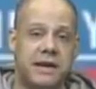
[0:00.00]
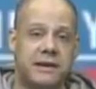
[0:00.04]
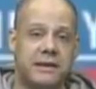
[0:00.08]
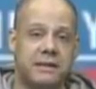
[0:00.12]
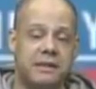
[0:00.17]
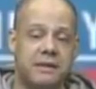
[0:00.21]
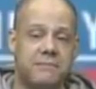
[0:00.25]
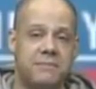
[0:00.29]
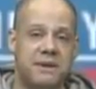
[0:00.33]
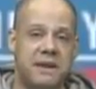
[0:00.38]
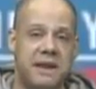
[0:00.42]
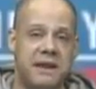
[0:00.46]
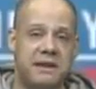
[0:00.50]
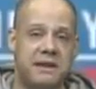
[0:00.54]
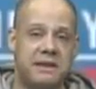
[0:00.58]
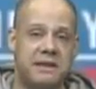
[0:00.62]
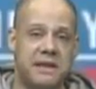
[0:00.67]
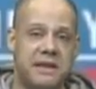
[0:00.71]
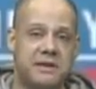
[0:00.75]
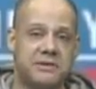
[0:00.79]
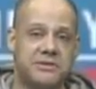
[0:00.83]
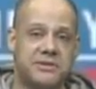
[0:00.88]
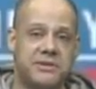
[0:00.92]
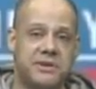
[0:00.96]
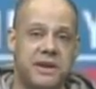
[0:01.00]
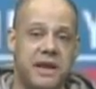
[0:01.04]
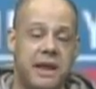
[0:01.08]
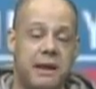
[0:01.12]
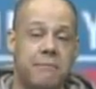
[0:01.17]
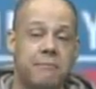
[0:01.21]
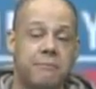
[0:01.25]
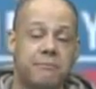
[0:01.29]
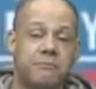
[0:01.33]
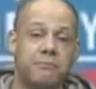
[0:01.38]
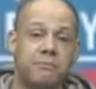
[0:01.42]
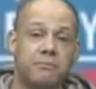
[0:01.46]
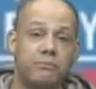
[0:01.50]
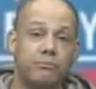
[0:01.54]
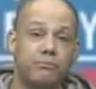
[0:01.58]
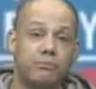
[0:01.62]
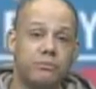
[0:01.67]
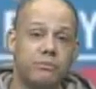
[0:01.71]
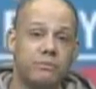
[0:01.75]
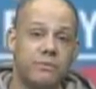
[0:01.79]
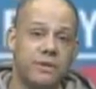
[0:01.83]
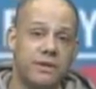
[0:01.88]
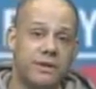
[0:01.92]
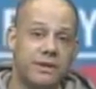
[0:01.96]
eliminated yesterday.
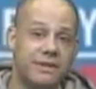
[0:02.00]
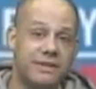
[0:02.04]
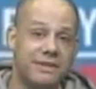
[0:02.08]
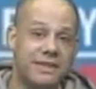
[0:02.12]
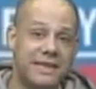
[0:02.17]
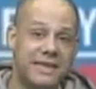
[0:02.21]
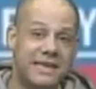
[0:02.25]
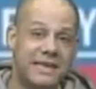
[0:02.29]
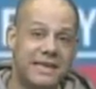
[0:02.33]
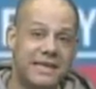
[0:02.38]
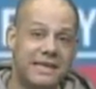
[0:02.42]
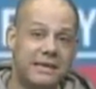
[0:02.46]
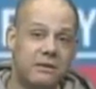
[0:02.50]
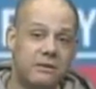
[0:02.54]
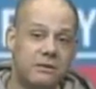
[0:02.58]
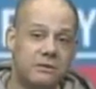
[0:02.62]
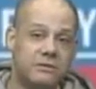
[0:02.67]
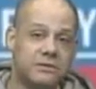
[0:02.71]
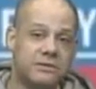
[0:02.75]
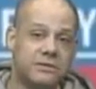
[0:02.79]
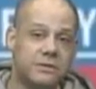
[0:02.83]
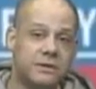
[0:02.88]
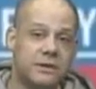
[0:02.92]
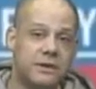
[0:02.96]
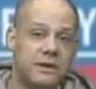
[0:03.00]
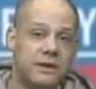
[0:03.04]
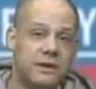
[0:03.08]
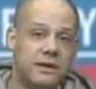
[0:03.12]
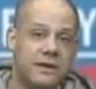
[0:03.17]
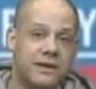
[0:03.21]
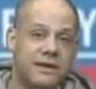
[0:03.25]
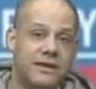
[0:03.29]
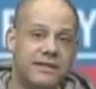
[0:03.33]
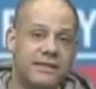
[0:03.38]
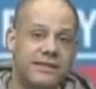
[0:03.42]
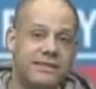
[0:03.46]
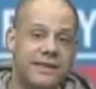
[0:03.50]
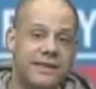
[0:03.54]
The Eagles, they